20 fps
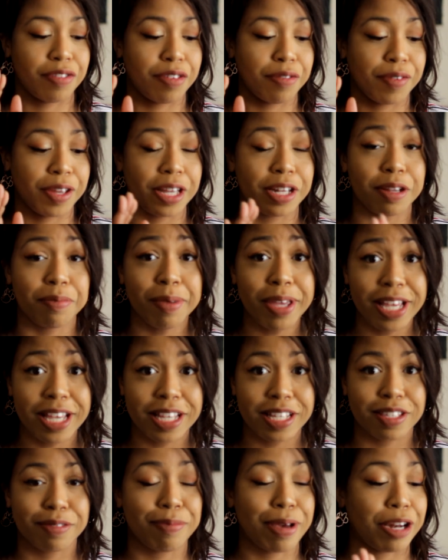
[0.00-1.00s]
the
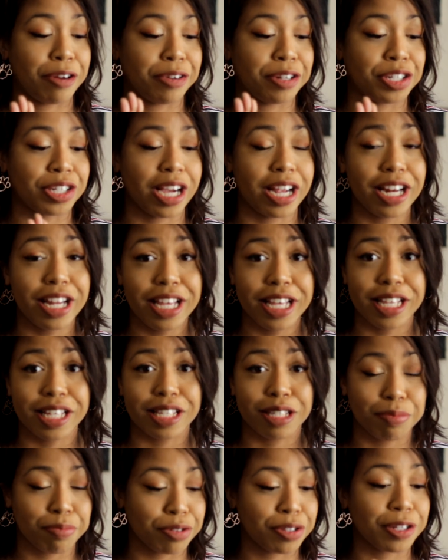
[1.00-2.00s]
Vietnamese, Mandarin
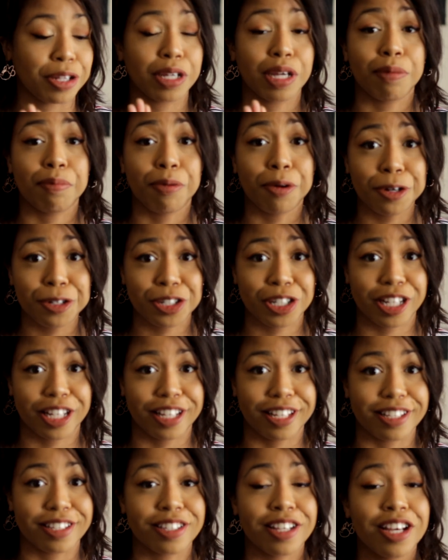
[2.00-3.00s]
Chinese, Brazilian
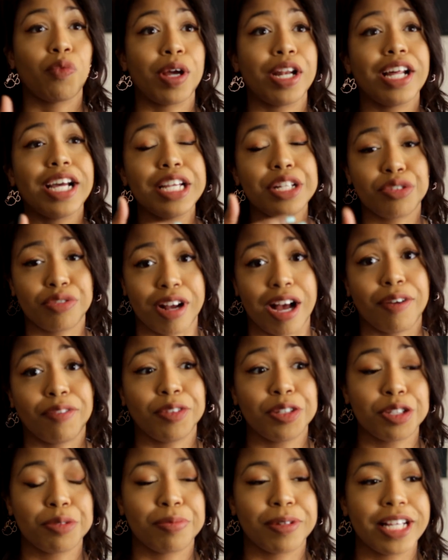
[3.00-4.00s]
Portuguese, when I
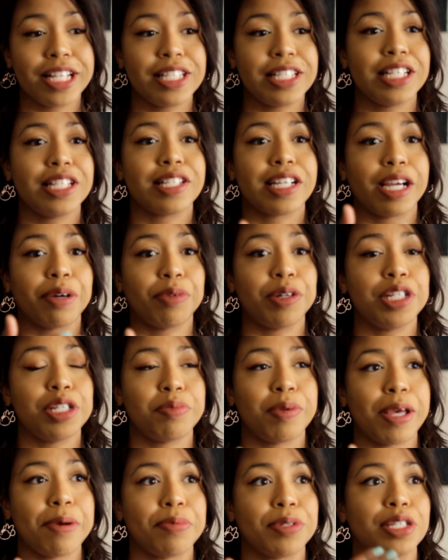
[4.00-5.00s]
travel to places, I want
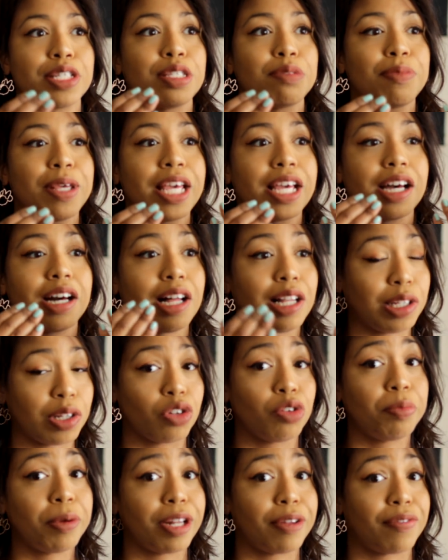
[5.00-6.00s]
to be able to speak a
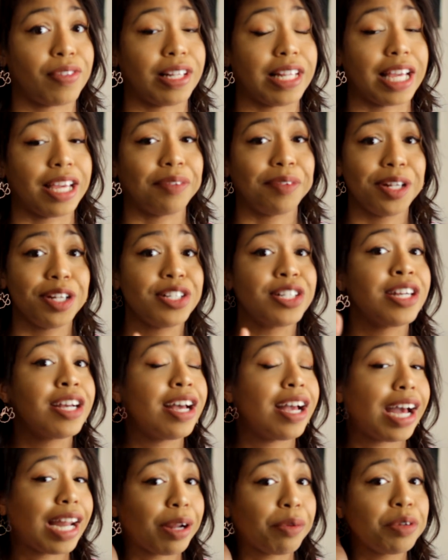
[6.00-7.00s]
little bit of the language
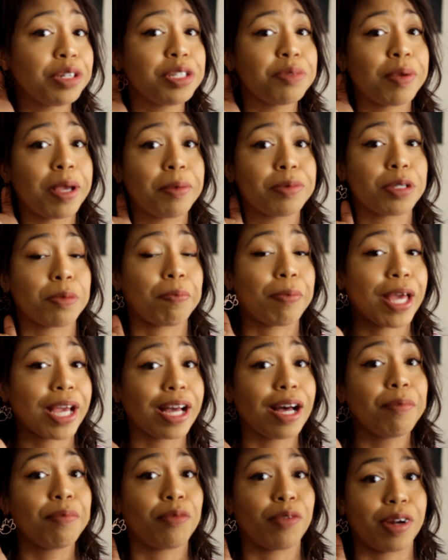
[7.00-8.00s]
and I want to be able to
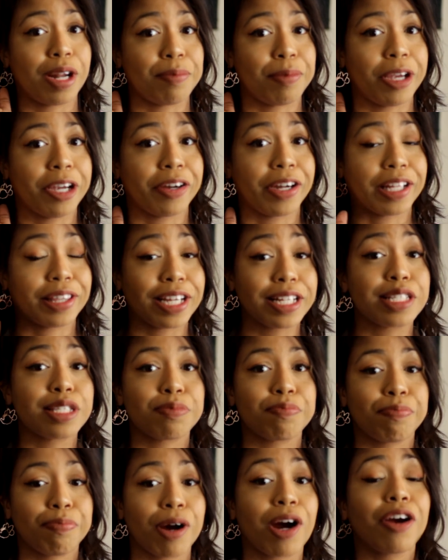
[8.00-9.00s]
pick up what I'm hearing.
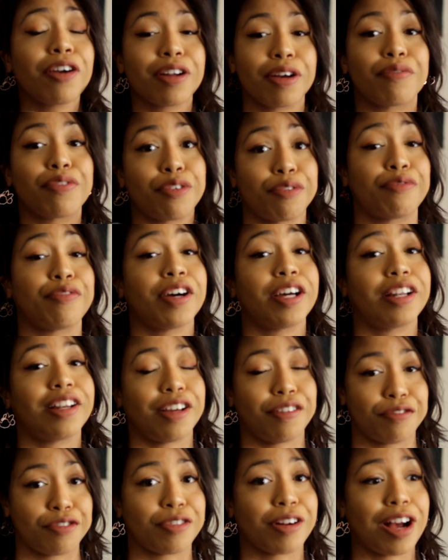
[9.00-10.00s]
That's part of the fun
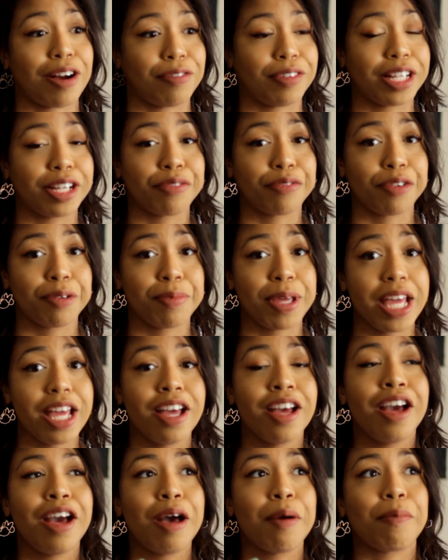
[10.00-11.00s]
of traveling for
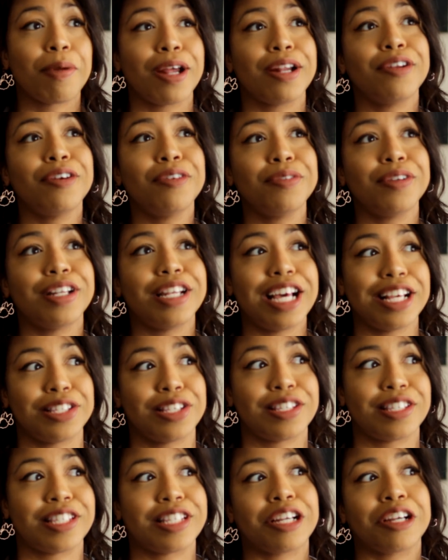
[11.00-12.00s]
me, but I don't
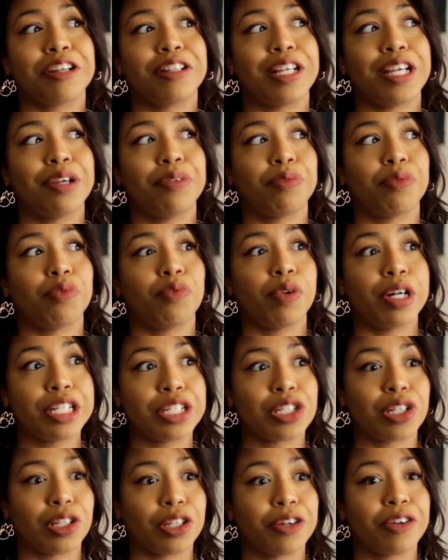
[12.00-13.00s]
necessarily
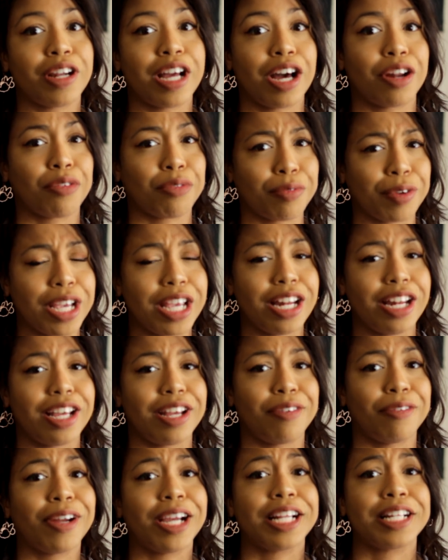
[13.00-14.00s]
want to learn how to read
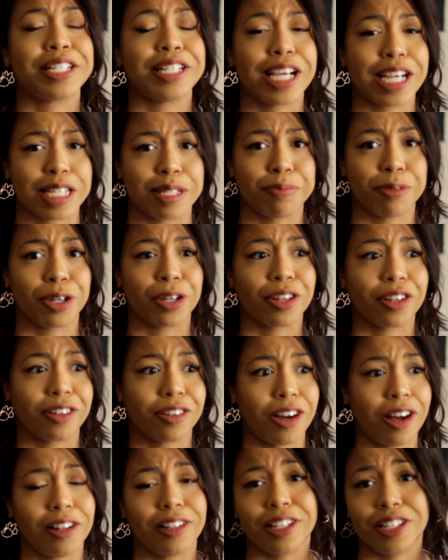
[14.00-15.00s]
and write textbook
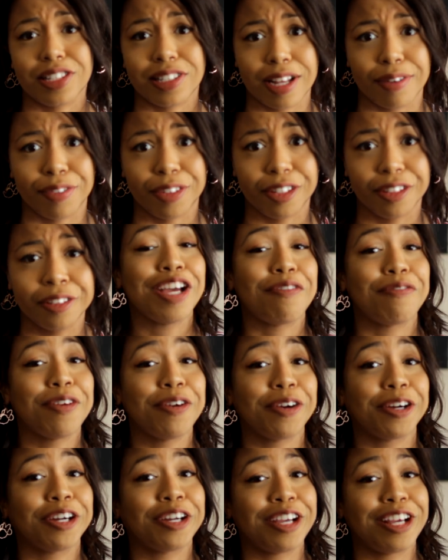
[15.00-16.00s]
college level. If
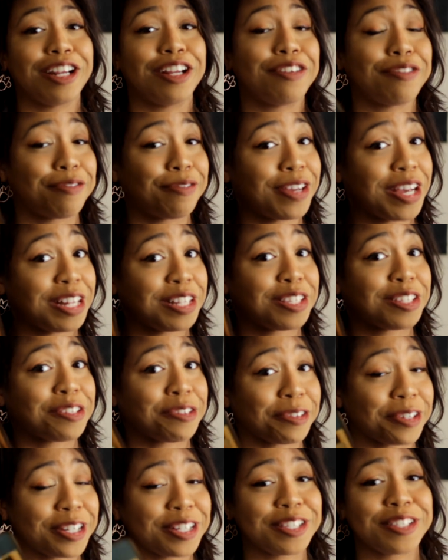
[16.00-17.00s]
you are an advanced
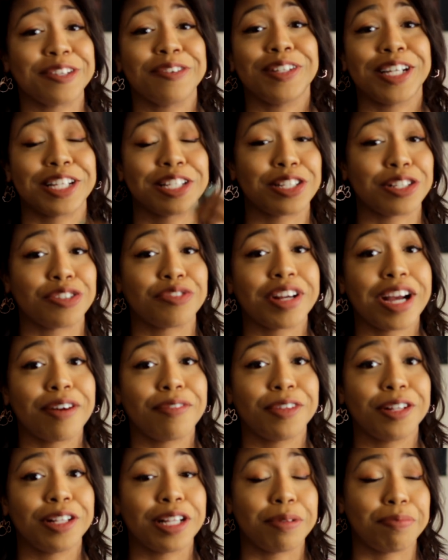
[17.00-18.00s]
tourist who likes to
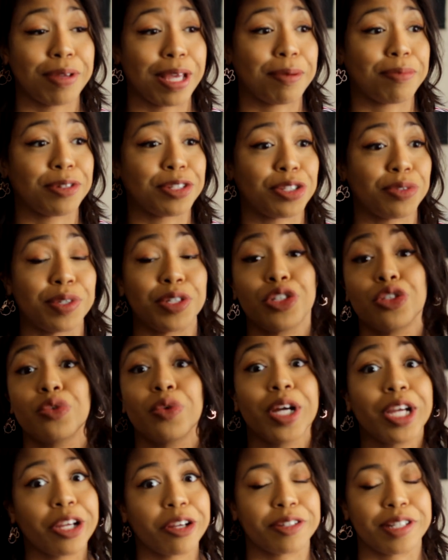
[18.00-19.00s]
travel and be able to
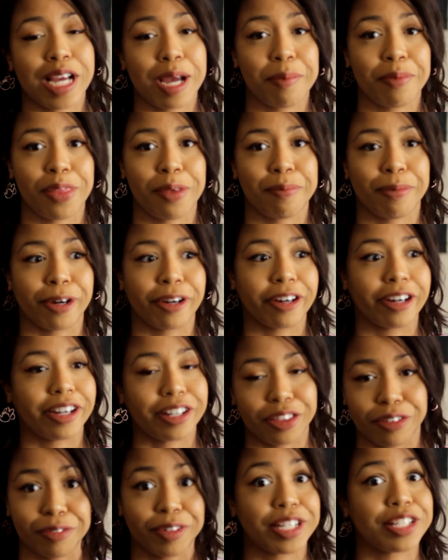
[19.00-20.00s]
enjoy your time at the bar,
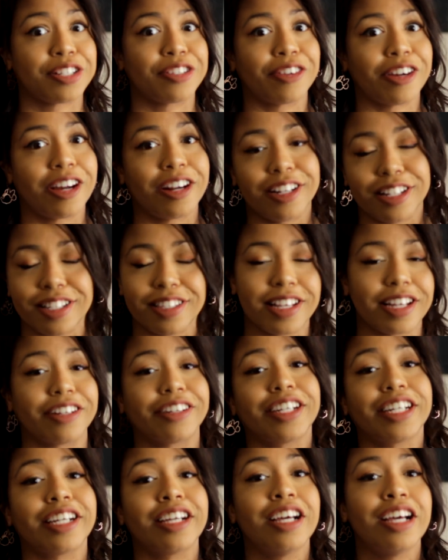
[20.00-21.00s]
at the restaurant,
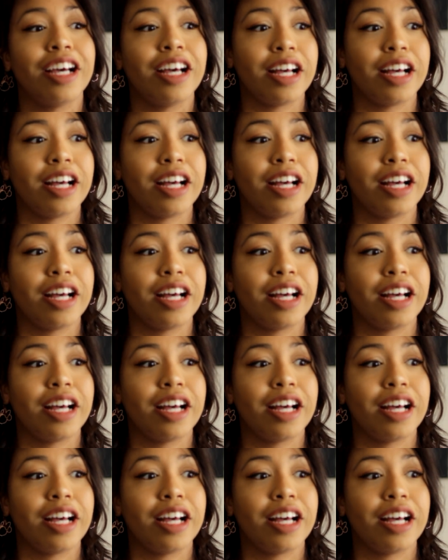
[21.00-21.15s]
etc.,